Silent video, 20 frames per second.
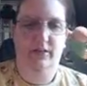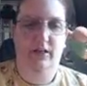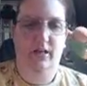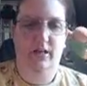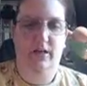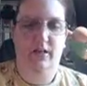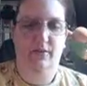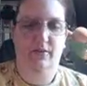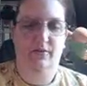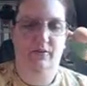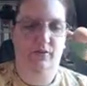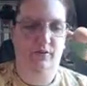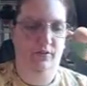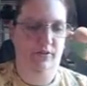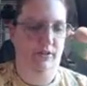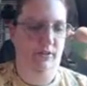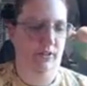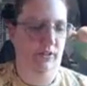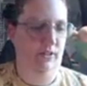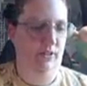I thought
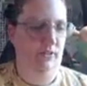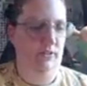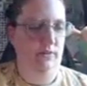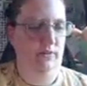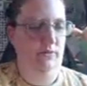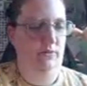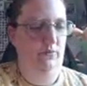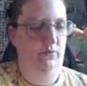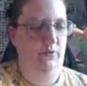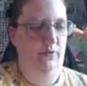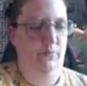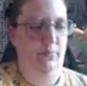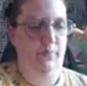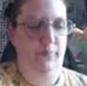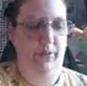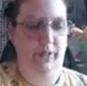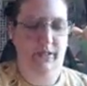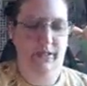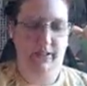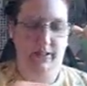this with
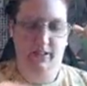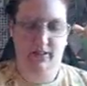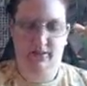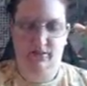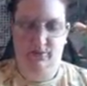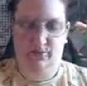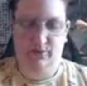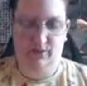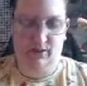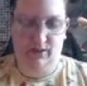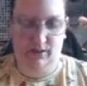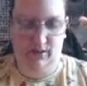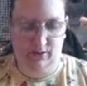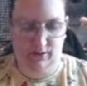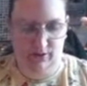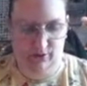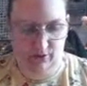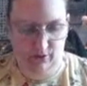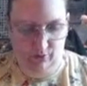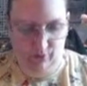bunnies was going to
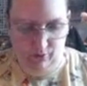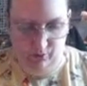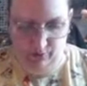look